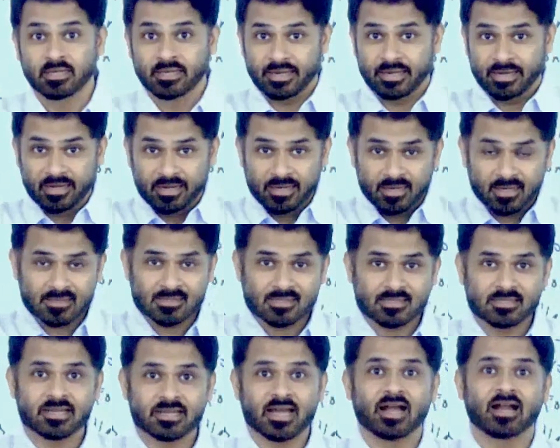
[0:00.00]
India's
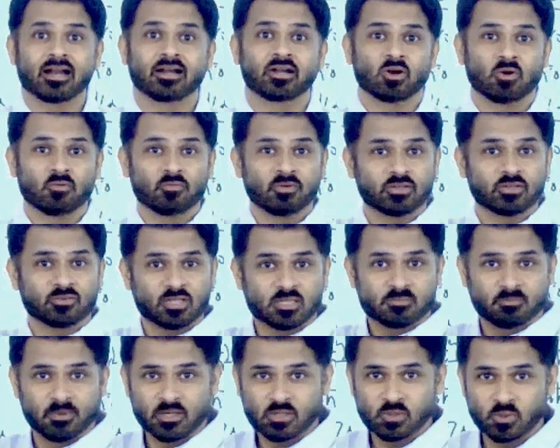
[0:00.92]
stand with
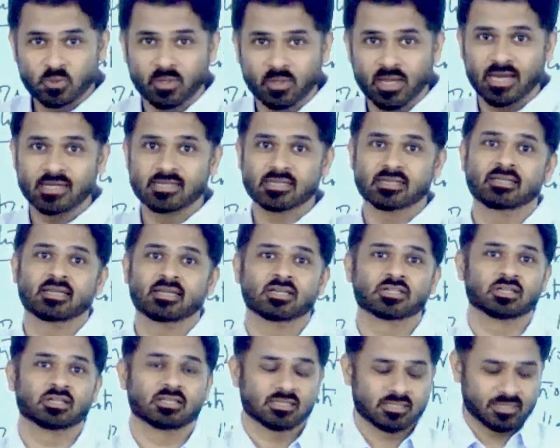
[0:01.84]
respect to United
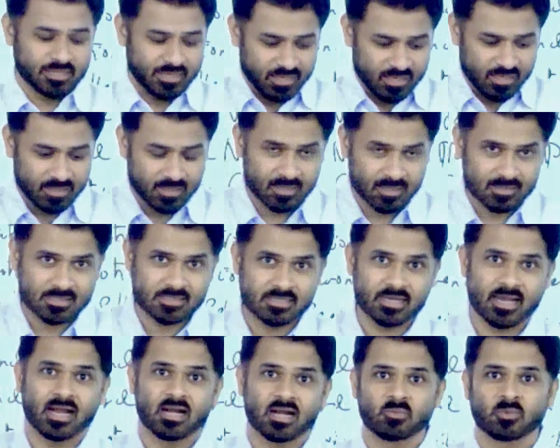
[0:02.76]
Nations, India's
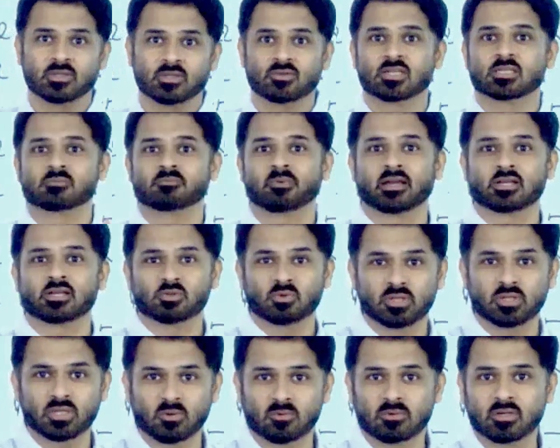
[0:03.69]
stand with respect to
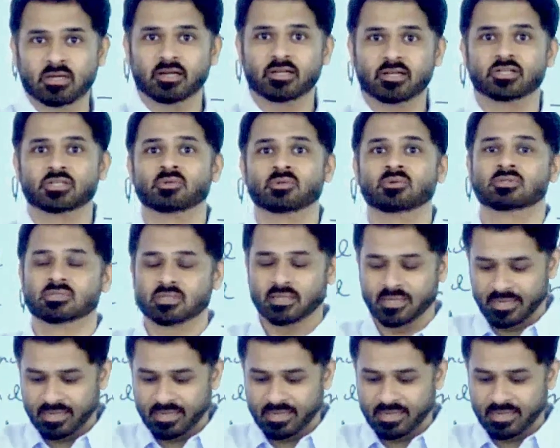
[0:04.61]
nuclear issues,